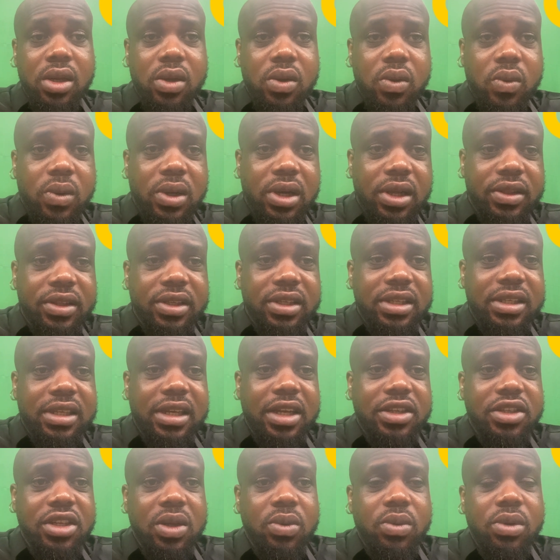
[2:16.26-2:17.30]
Well, this is
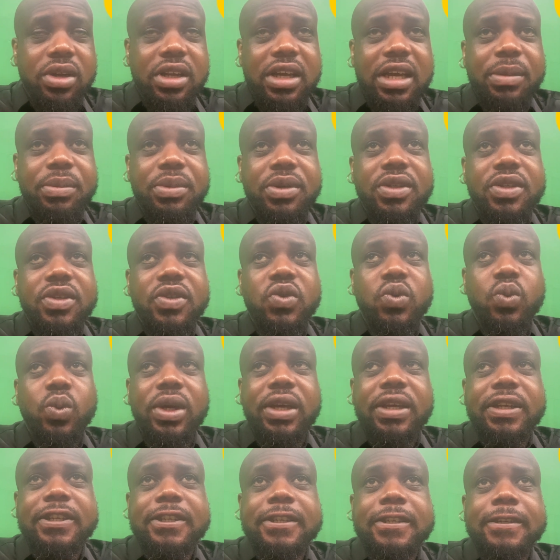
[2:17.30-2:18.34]
actually what happens
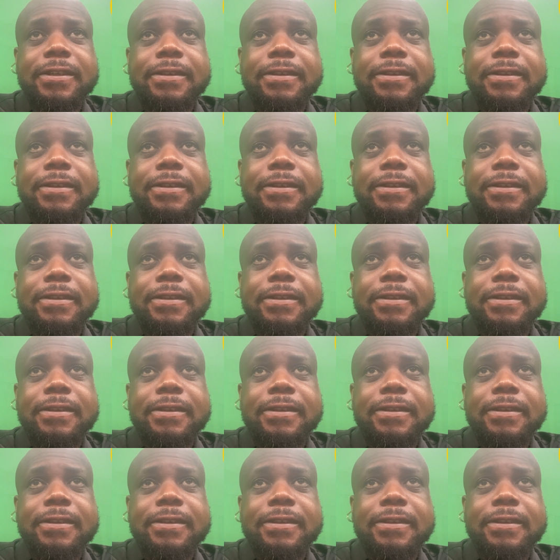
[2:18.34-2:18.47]
when